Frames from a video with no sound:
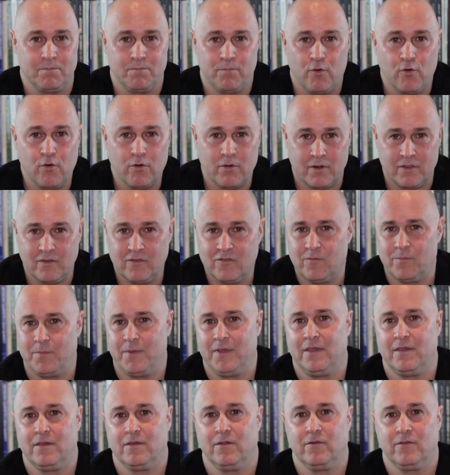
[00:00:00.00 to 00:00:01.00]
ported
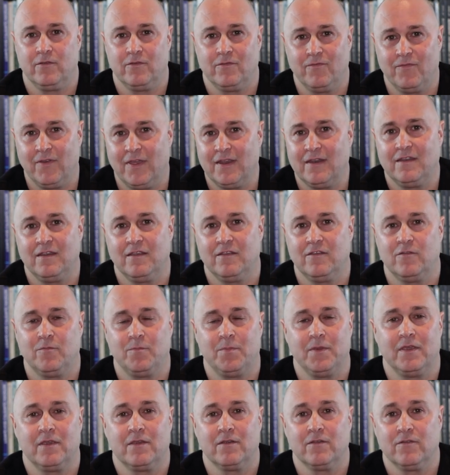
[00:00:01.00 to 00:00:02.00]
speakers, vented
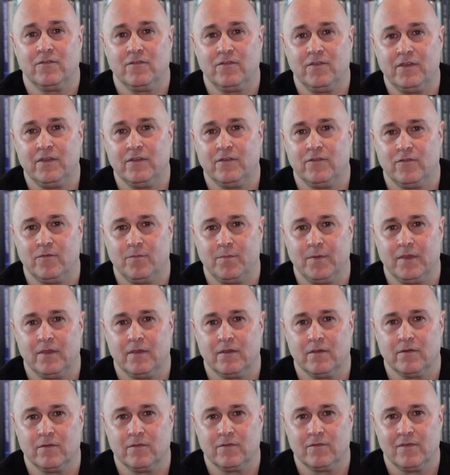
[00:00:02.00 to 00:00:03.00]
speakers, sealed
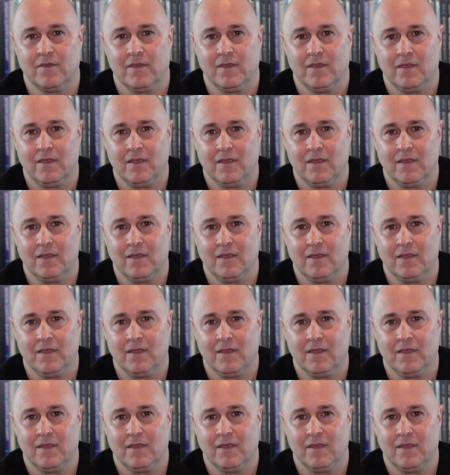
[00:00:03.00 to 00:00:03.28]
speakers.